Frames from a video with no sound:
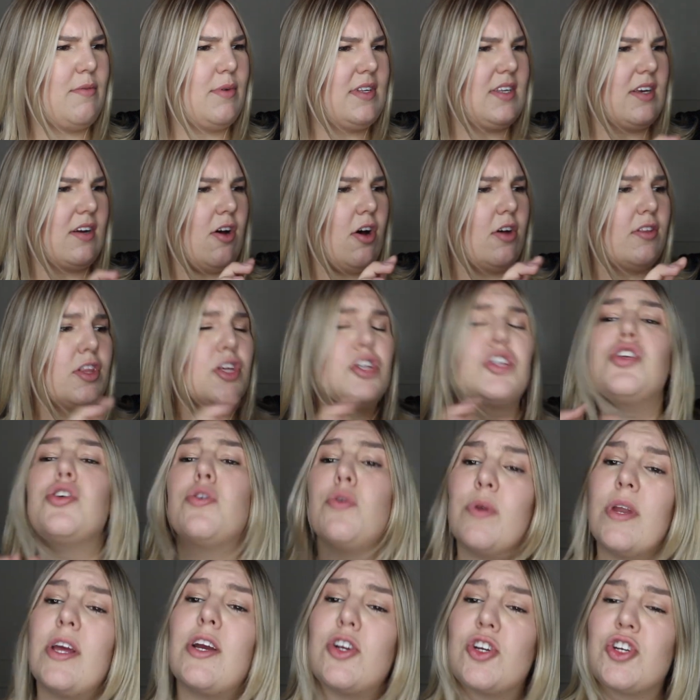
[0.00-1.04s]
of, what's it called, the
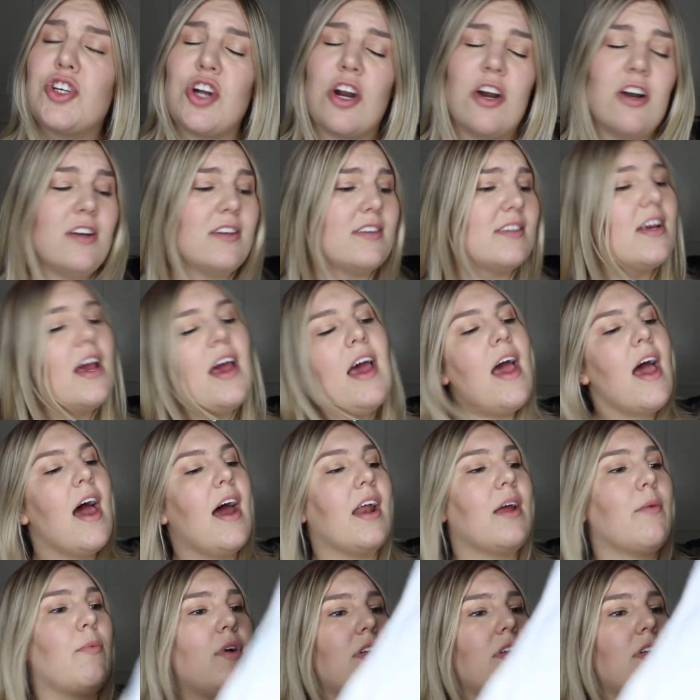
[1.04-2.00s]
tunic shirt, and I